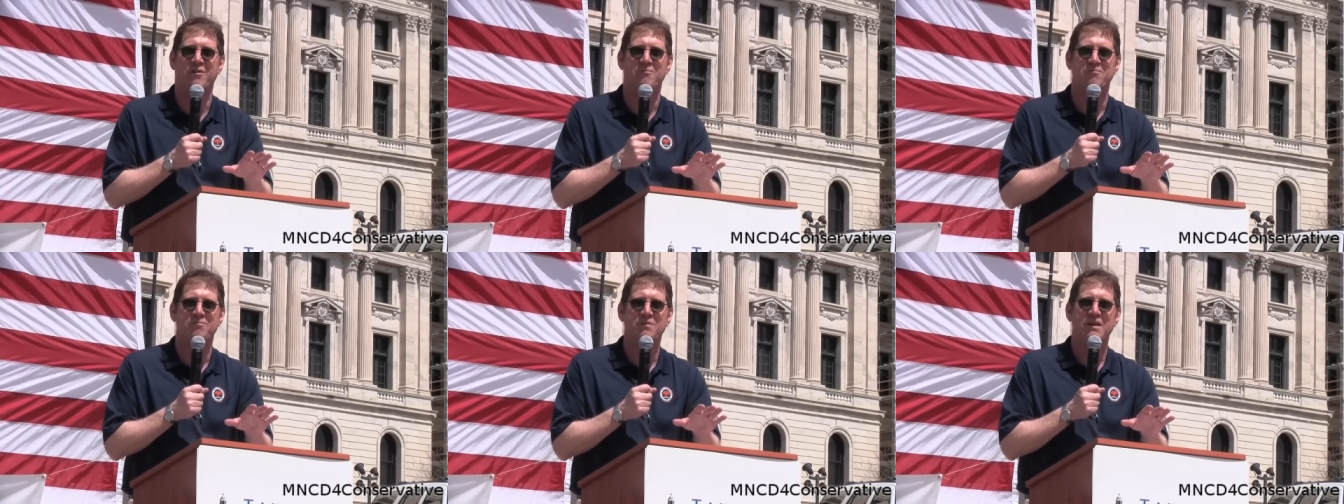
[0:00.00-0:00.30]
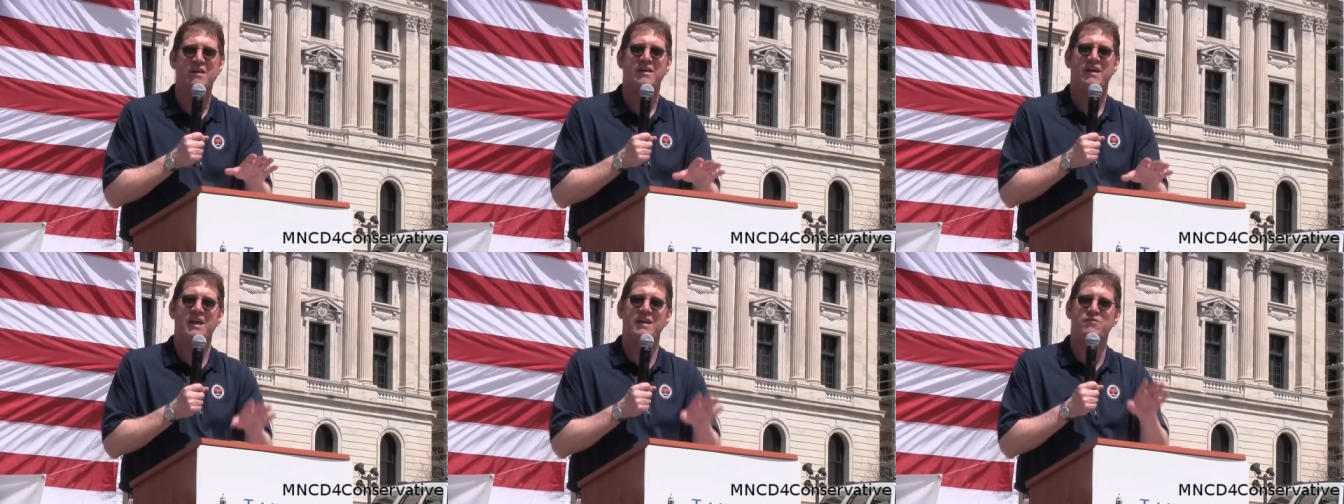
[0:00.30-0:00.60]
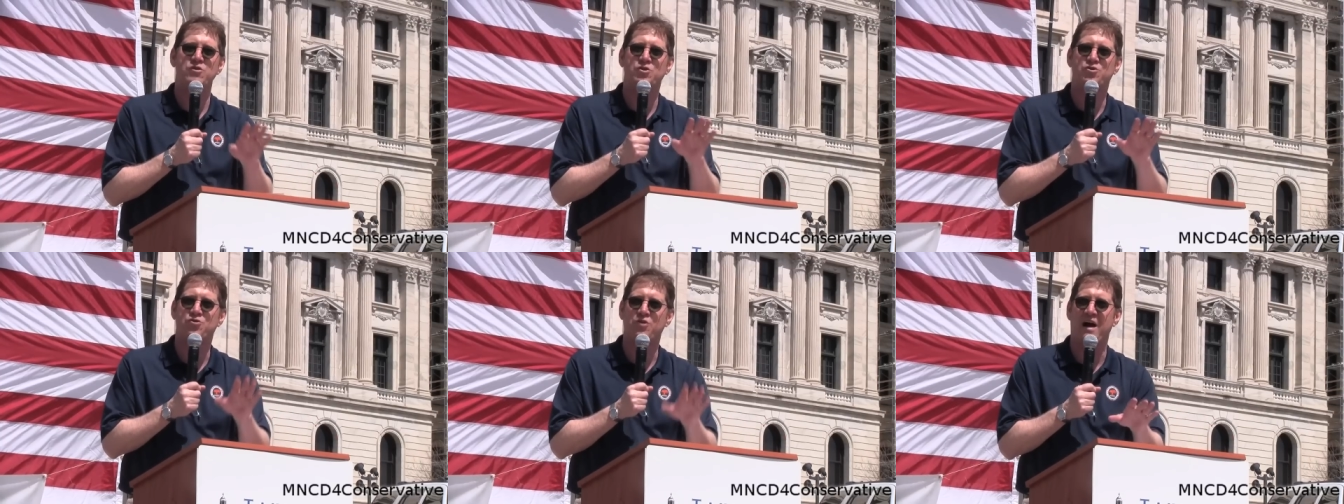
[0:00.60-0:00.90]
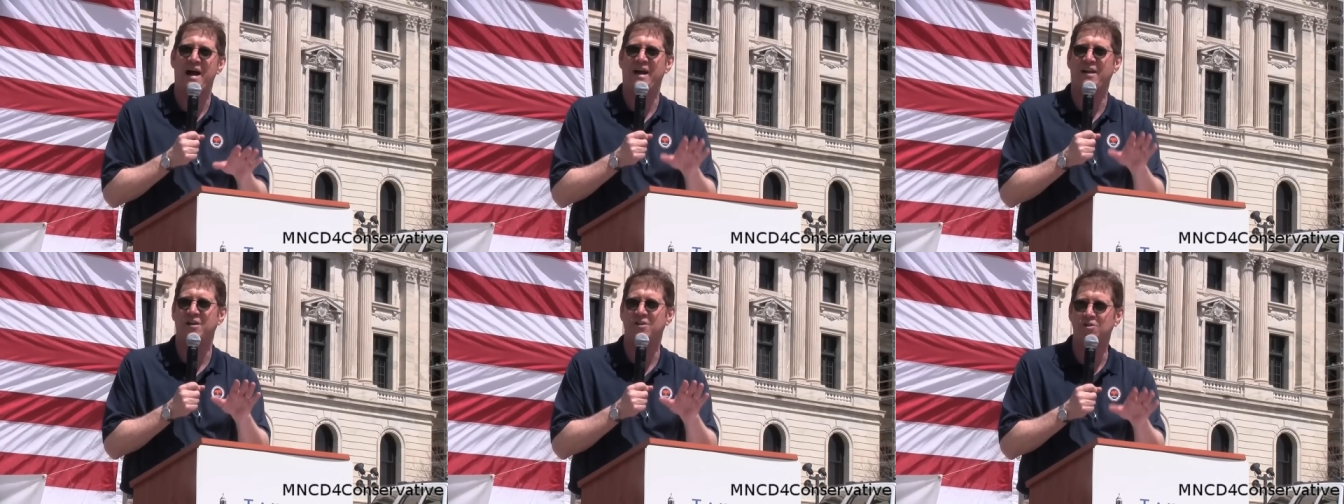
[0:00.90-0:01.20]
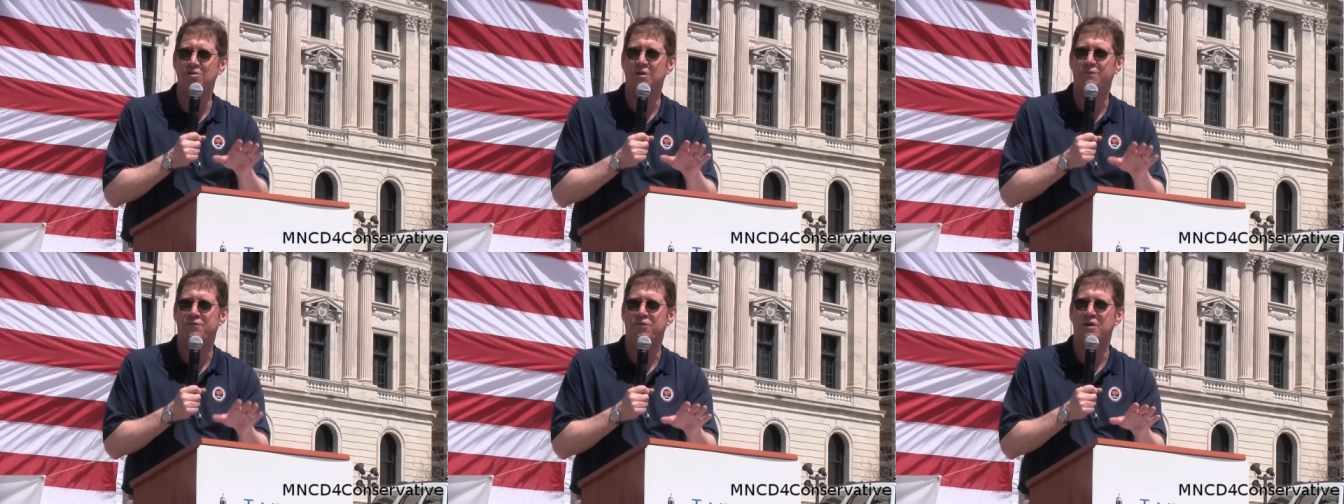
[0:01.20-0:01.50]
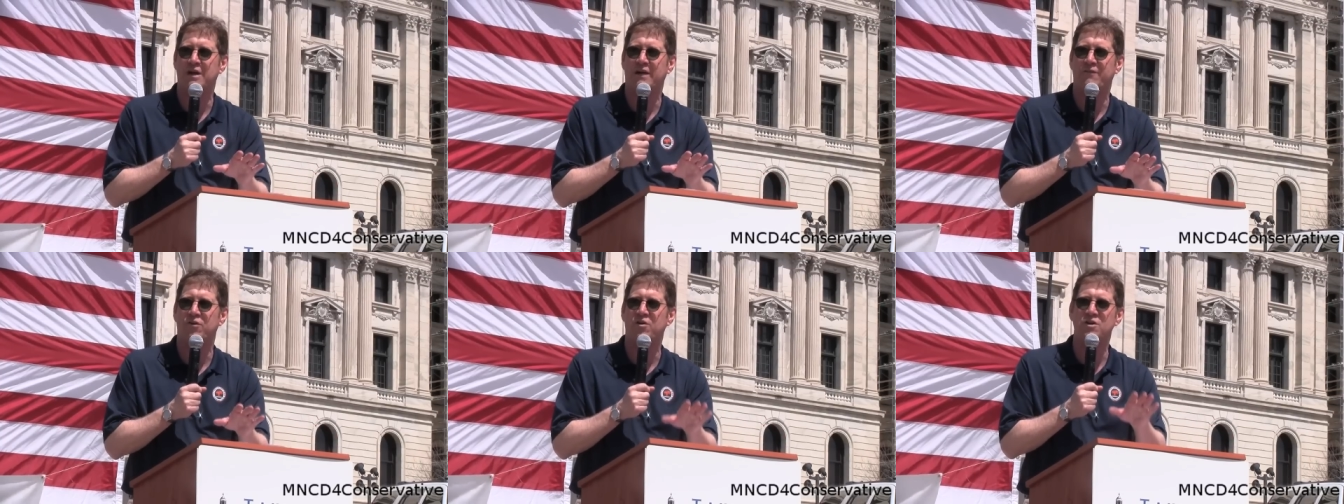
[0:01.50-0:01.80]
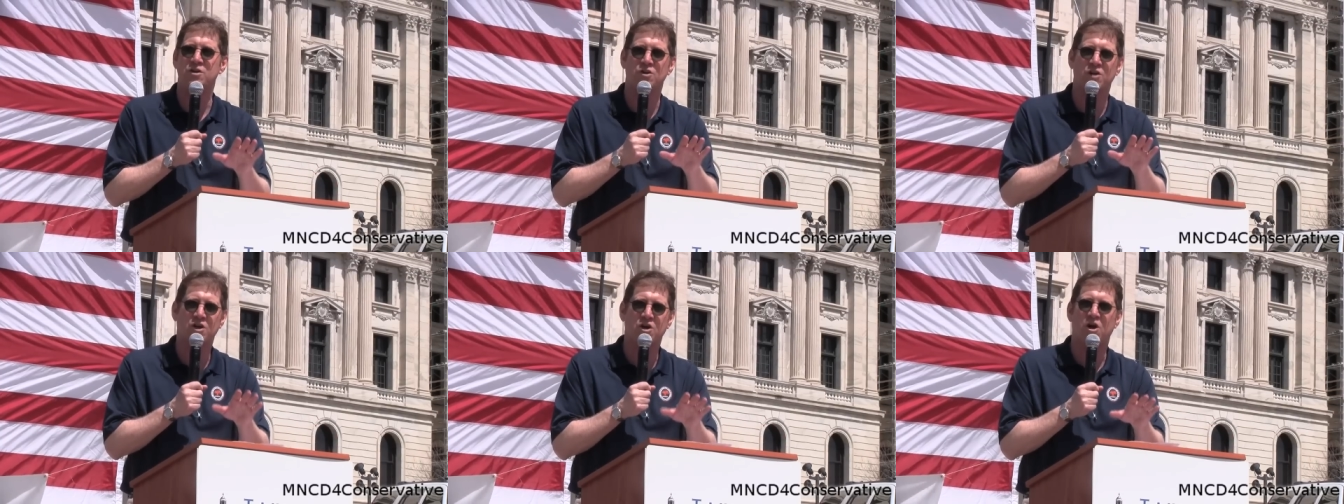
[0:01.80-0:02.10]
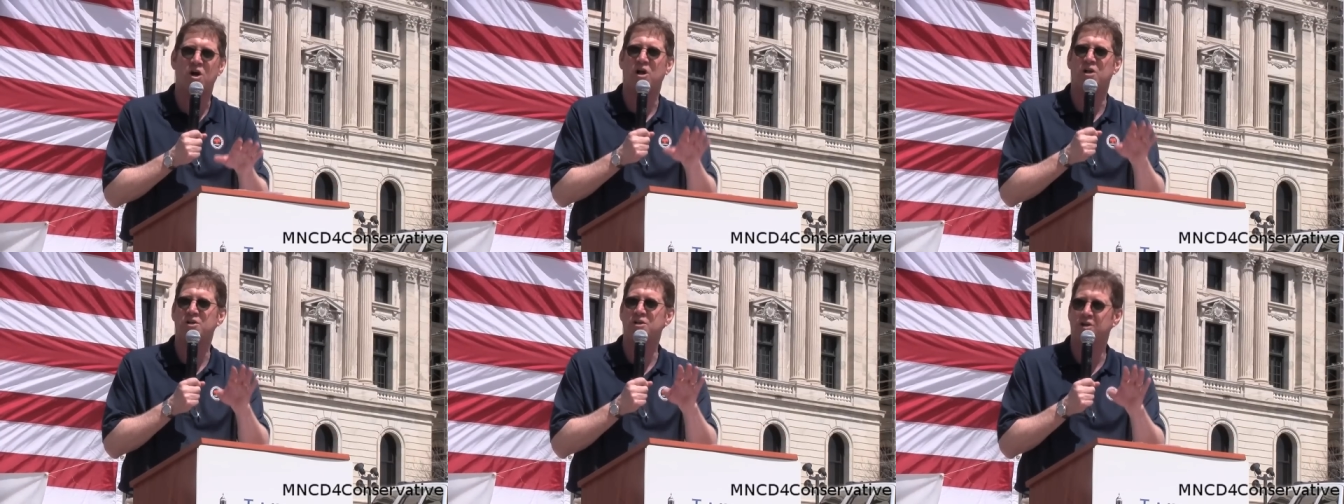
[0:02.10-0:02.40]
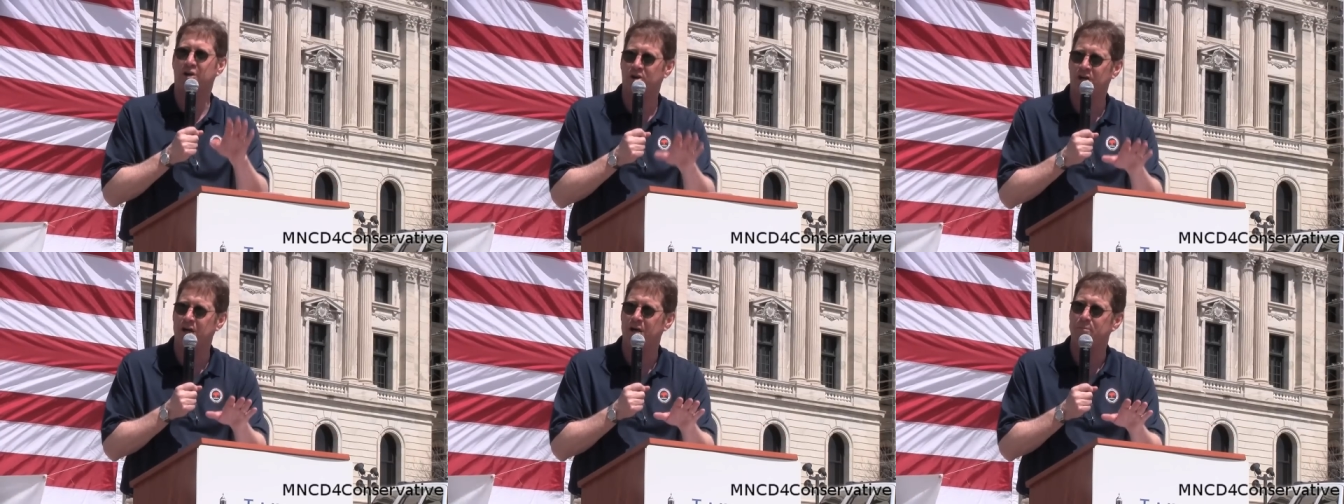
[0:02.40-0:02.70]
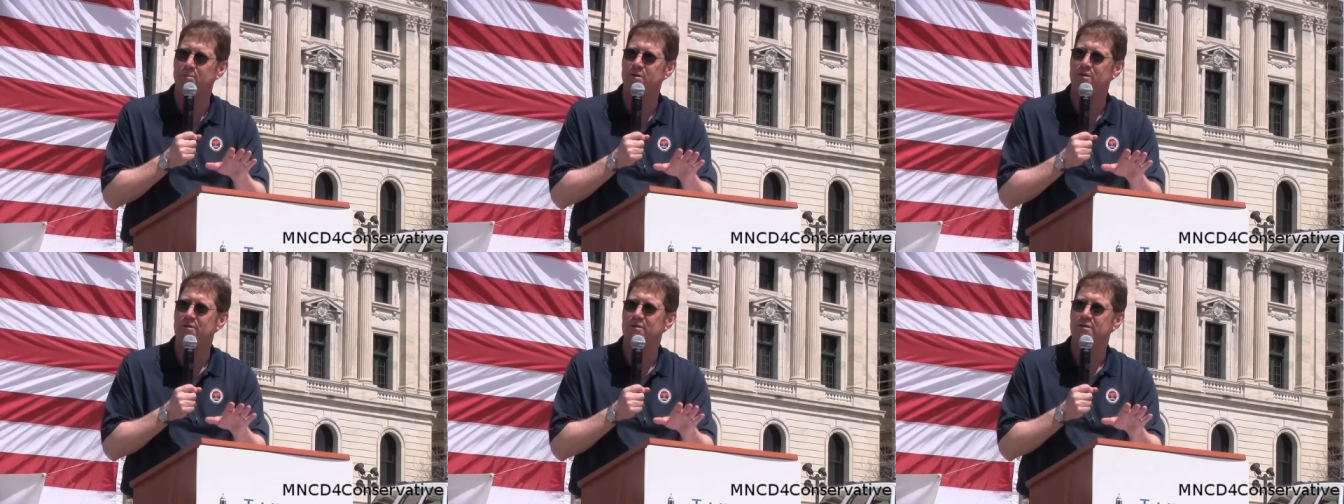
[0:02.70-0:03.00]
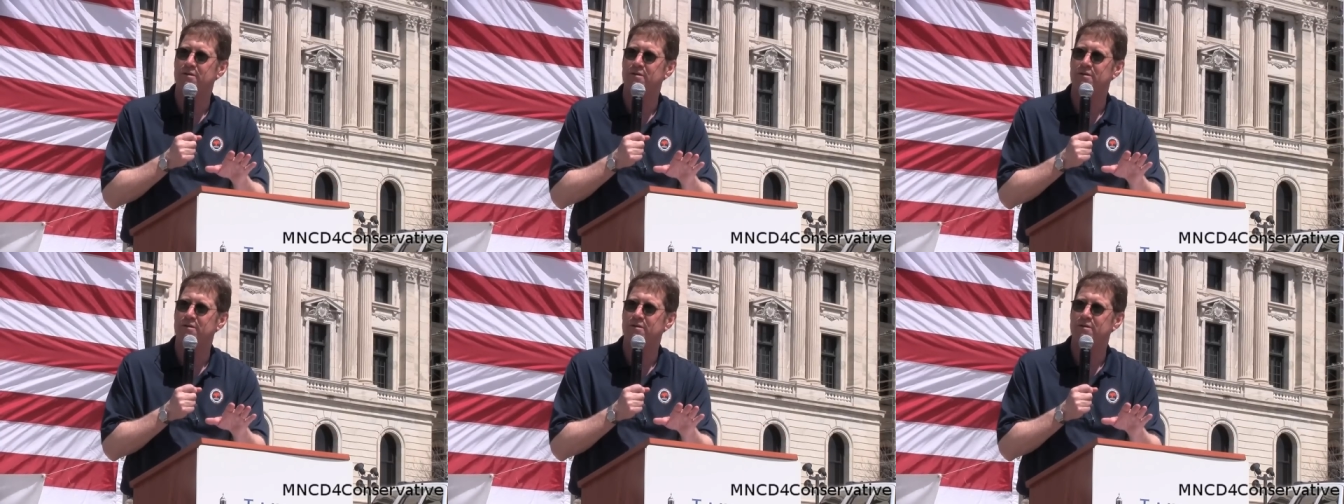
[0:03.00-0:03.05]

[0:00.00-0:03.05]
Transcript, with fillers: And if you try to do it forever, you're called Europe.